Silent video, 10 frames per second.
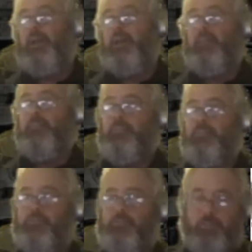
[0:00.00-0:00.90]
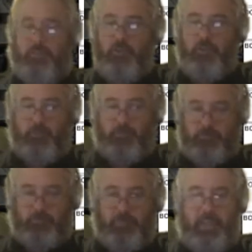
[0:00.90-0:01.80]
it if you choose to turn it on
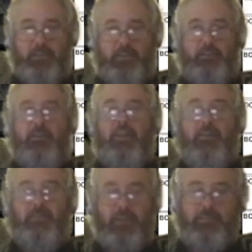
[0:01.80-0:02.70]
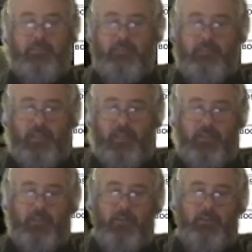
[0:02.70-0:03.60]
and you don't have access at that
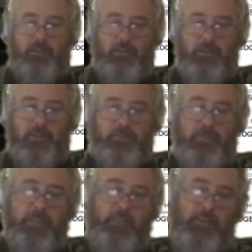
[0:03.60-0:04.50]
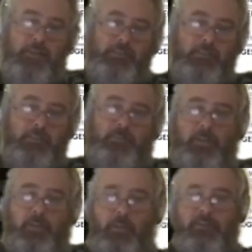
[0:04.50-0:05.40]
current time. So it's one
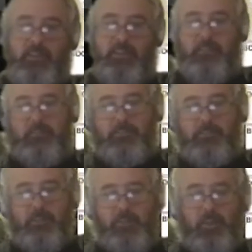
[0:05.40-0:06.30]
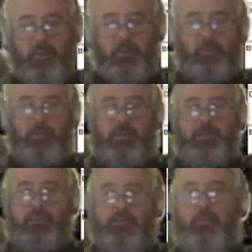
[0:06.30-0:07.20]
of those things as a developer we
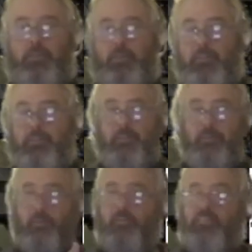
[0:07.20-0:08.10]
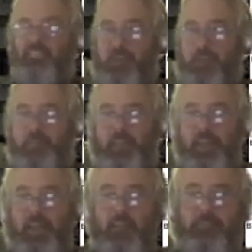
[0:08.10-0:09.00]
need to deal with, is your devices come
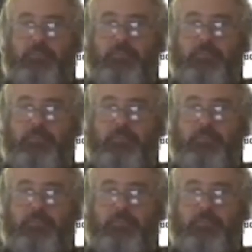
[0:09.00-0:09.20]
in and out of